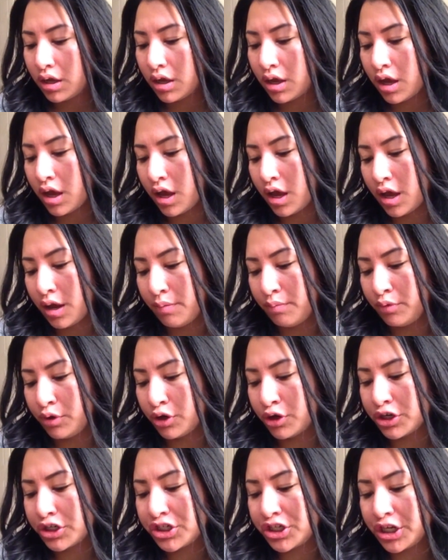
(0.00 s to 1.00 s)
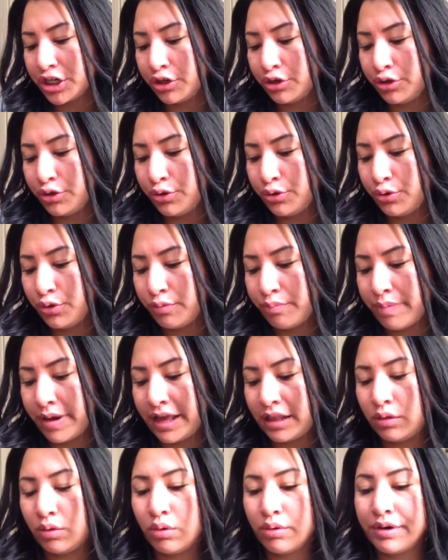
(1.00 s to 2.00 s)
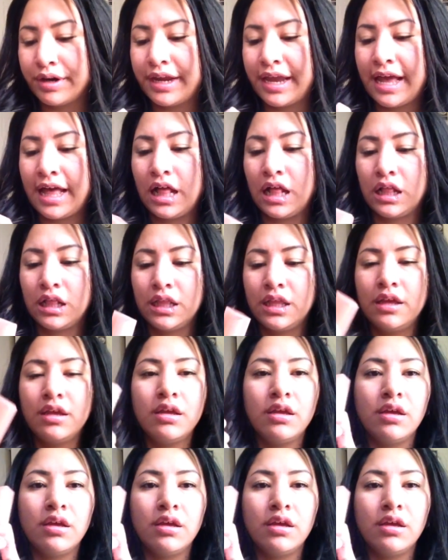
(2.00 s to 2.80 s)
Nourishing Nude by L'Oreal